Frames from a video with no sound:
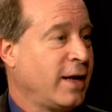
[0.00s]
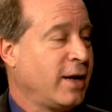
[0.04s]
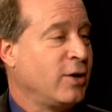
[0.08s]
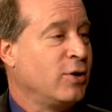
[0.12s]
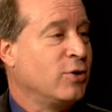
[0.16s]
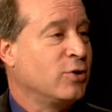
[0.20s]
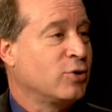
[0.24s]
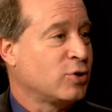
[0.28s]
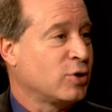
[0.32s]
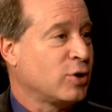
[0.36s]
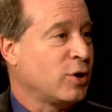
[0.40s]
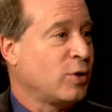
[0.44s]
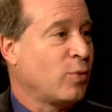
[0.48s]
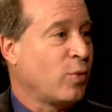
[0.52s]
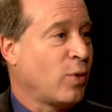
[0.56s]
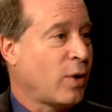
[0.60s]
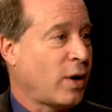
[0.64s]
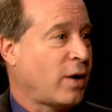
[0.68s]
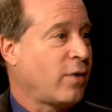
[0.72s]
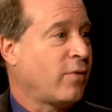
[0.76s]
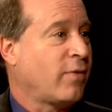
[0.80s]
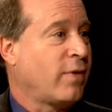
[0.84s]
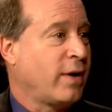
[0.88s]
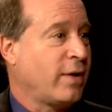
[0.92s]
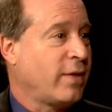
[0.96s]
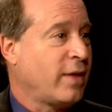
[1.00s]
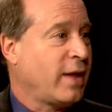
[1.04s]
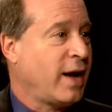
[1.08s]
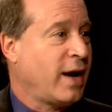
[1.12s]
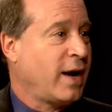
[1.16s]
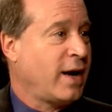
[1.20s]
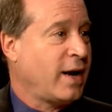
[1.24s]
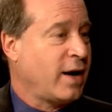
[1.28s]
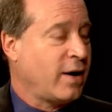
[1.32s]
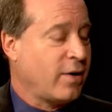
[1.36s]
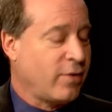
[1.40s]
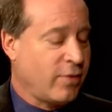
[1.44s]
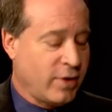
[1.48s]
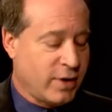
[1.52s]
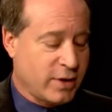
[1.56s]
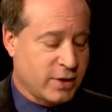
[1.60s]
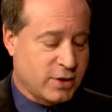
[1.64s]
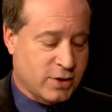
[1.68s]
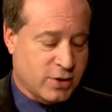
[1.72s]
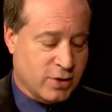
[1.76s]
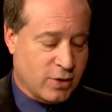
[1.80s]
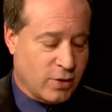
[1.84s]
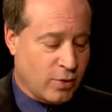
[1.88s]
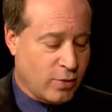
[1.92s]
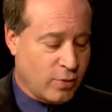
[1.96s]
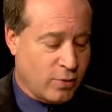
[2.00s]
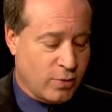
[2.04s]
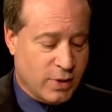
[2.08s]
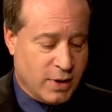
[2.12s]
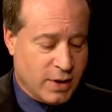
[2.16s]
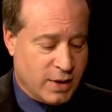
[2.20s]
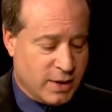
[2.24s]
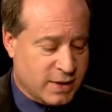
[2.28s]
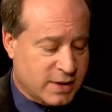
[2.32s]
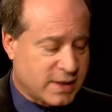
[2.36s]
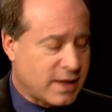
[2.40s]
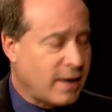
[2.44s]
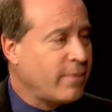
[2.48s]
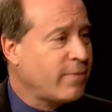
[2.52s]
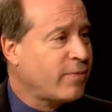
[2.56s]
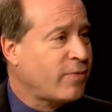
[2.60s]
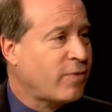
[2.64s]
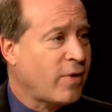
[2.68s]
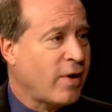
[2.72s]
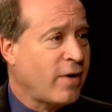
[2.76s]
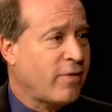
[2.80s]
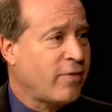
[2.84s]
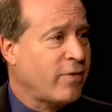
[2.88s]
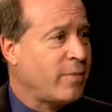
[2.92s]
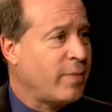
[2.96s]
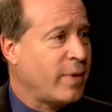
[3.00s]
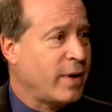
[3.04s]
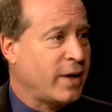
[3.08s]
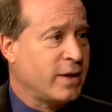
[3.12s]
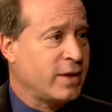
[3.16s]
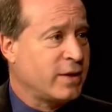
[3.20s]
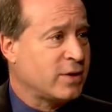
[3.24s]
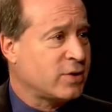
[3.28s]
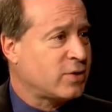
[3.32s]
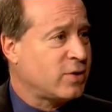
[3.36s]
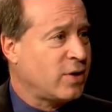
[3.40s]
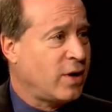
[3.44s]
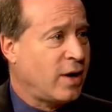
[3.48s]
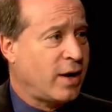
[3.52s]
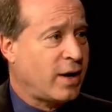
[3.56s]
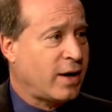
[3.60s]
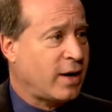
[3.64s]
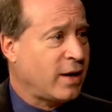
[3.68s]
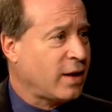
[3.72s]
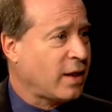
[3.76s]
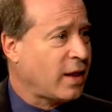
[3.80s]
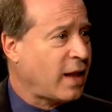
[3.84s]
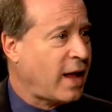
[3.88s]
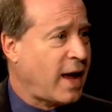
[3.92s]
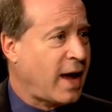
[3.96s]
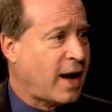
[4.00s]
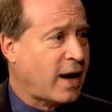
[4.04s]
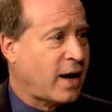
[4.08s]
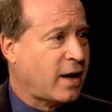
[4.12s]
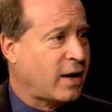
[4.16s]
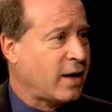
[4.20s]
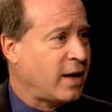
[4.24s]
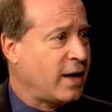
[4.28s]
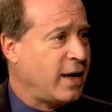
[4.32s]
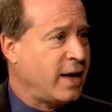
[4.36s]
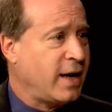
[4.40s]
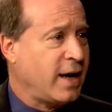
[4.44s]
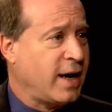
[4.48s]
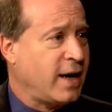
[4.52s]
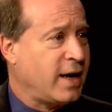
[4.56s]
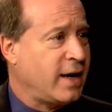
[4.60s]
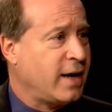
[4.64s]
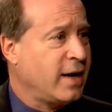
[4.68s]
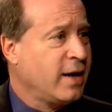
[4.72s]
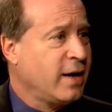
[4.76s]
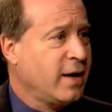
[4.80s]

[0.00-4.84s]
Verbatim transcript: uh -huh. usually work around that area. So something for everybody. There's not a lack, and and